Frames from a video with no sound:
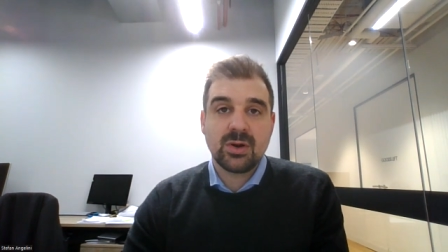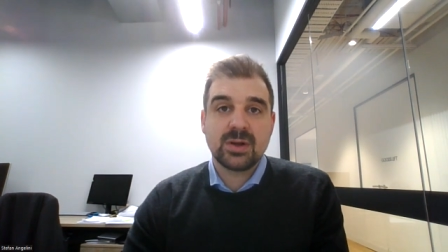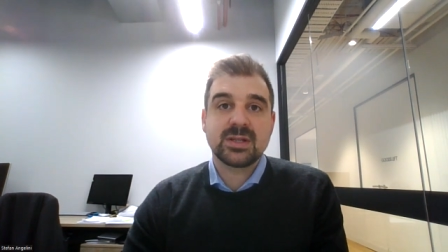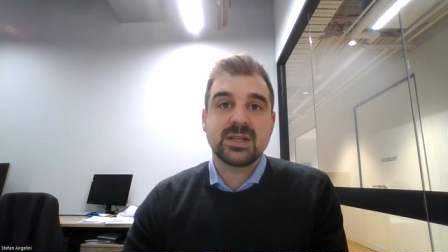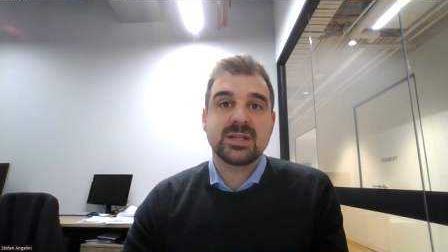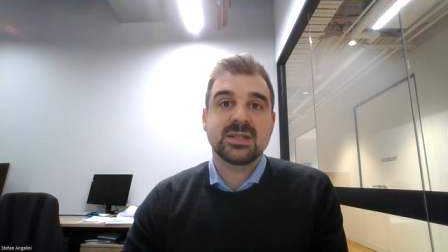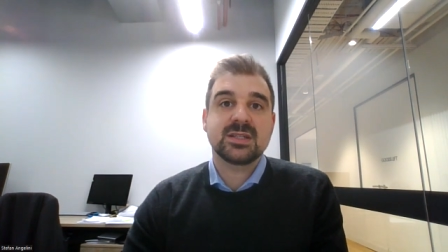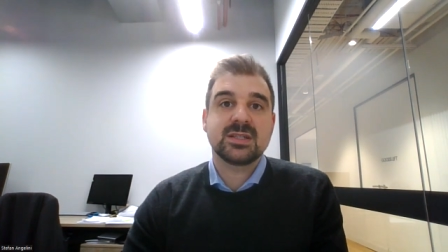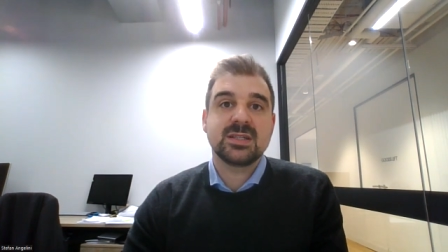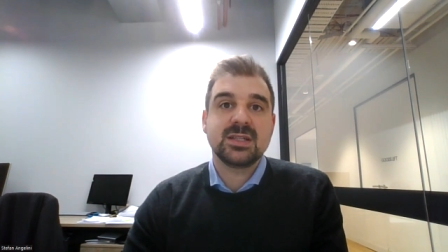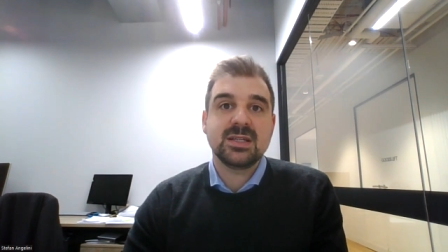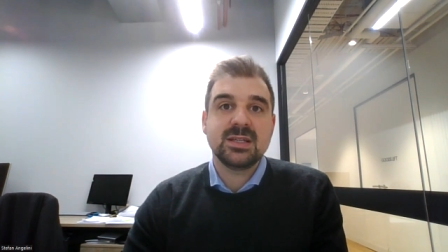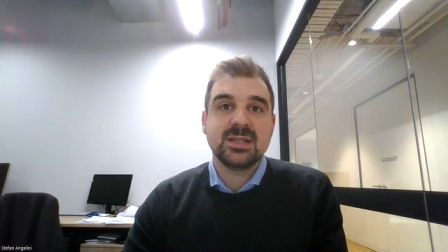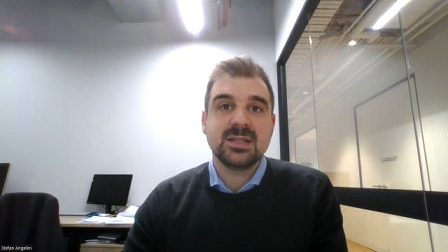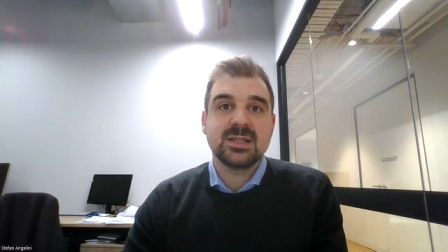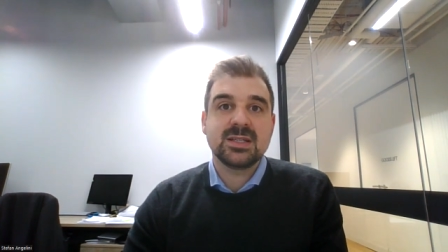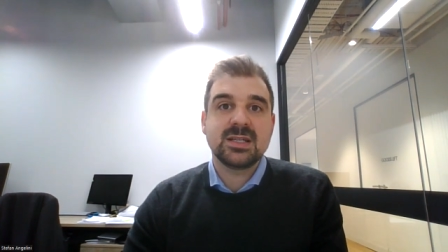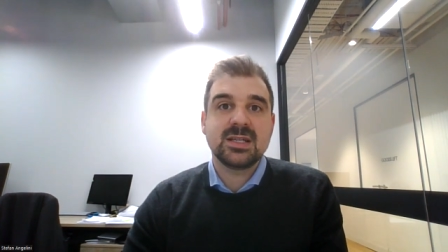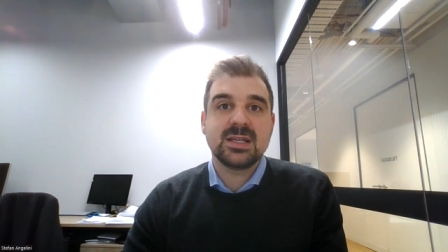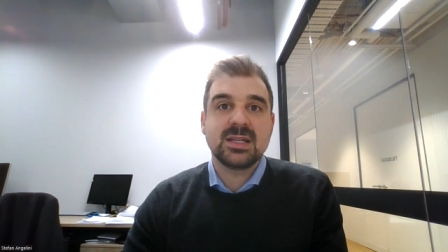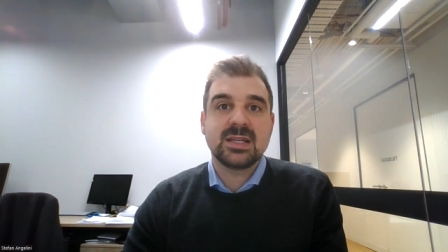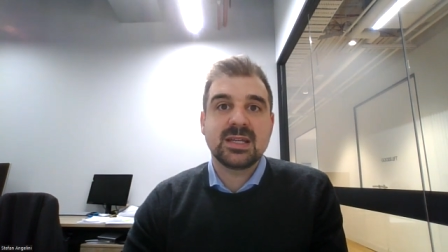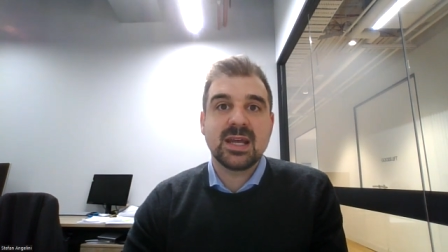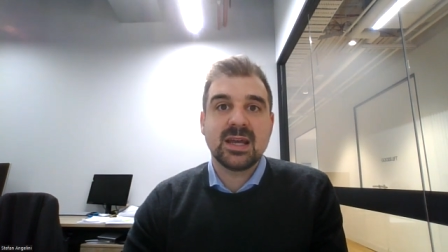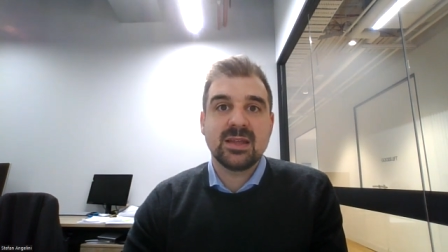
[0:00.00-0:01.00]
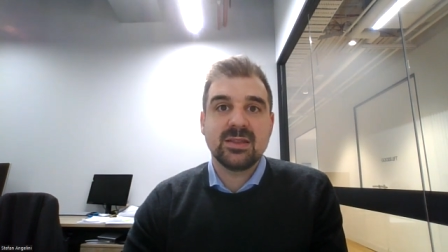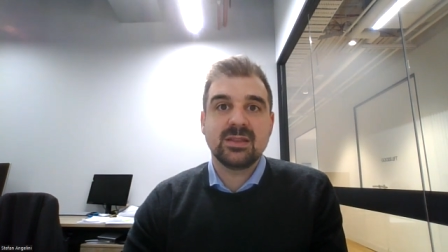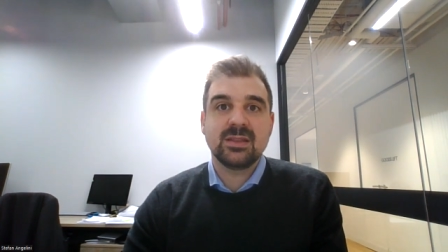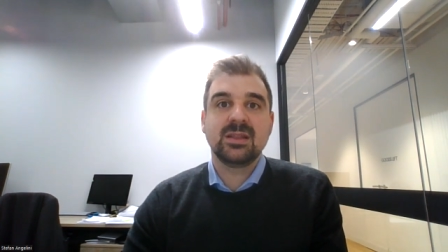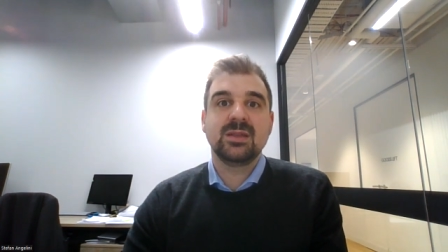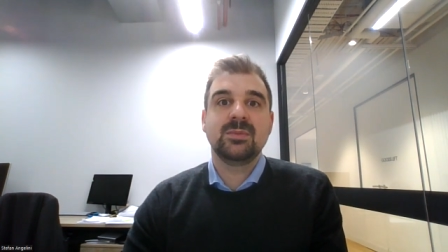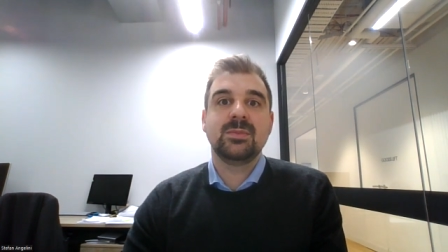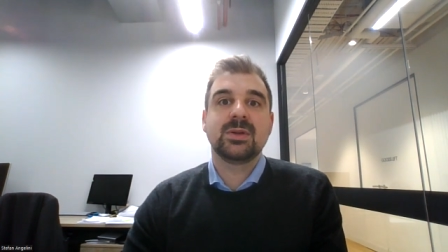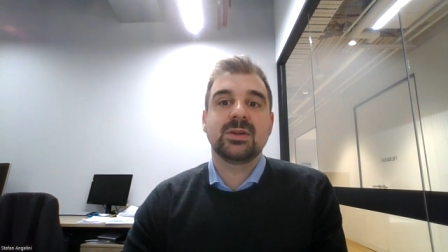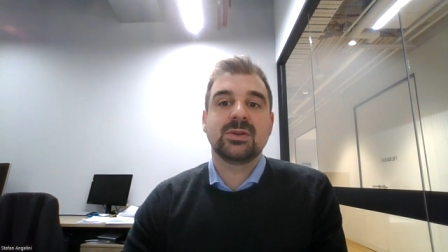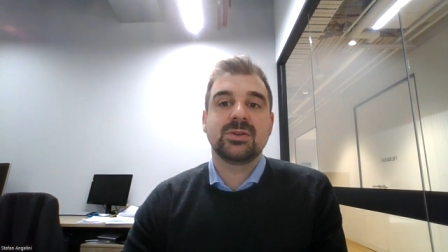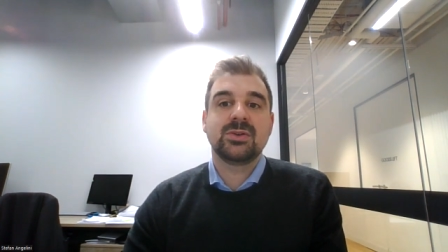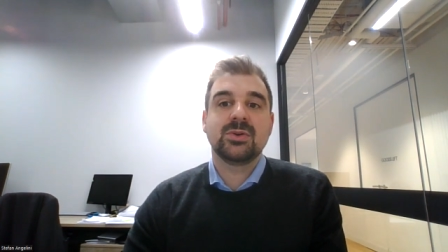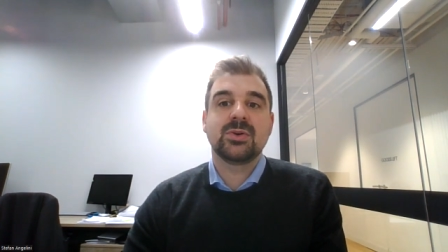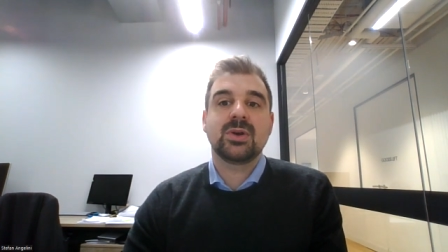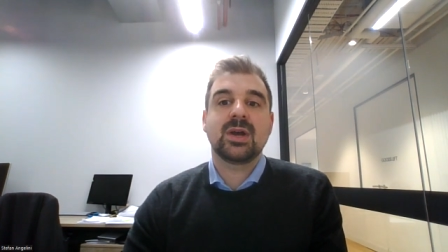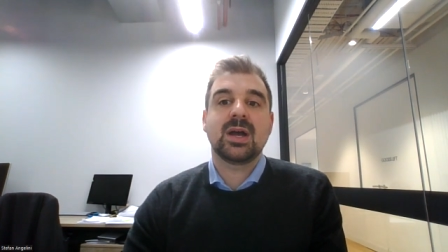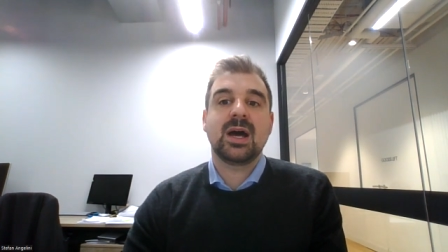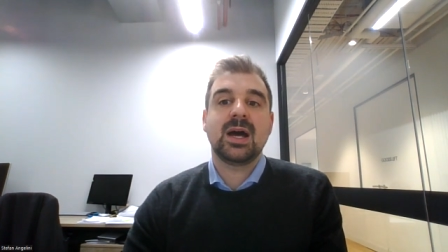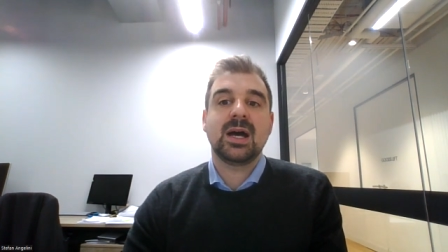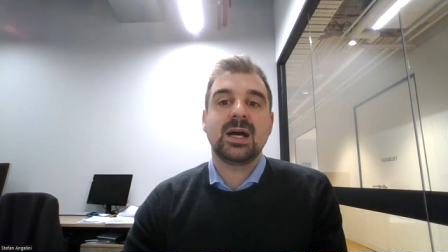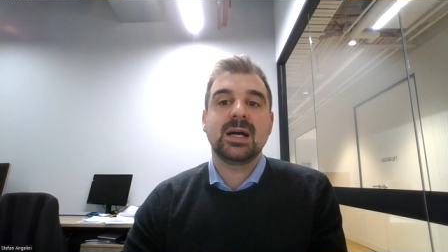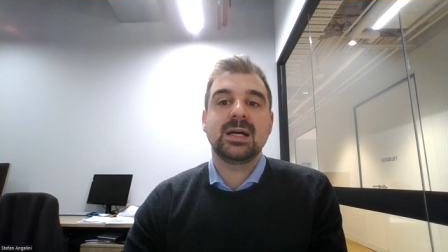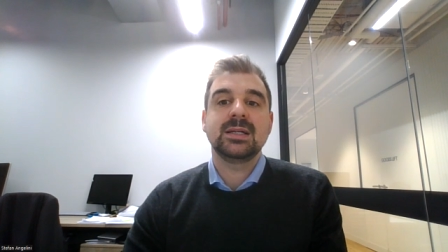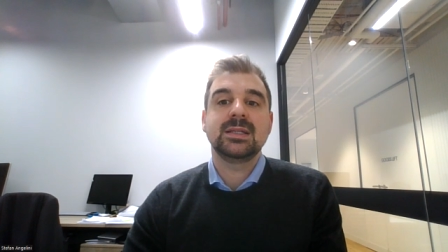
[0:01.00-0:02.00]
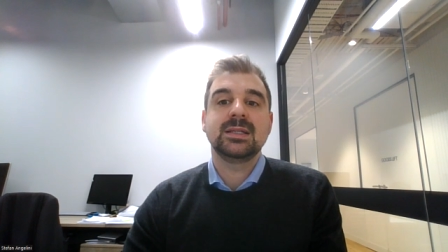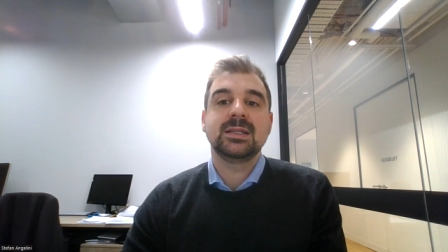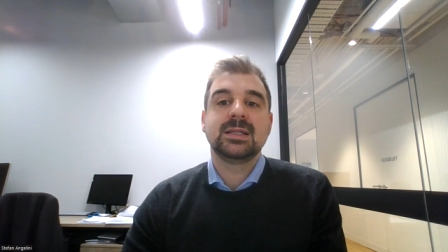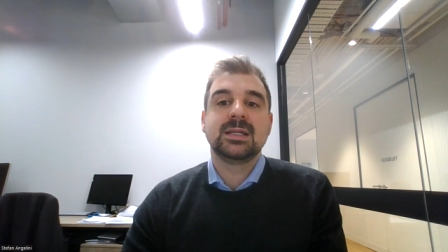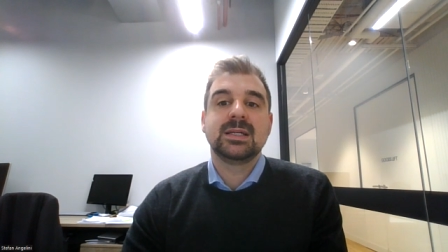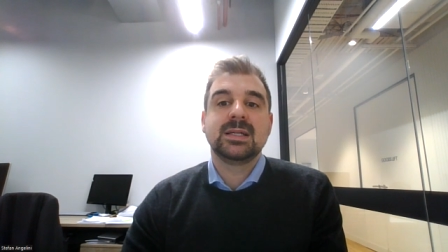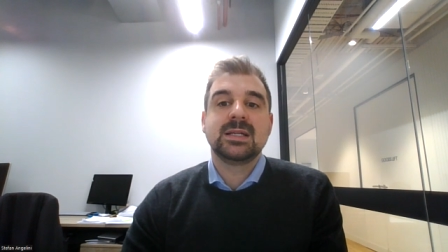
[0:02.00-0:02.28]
identity to get the limit on your card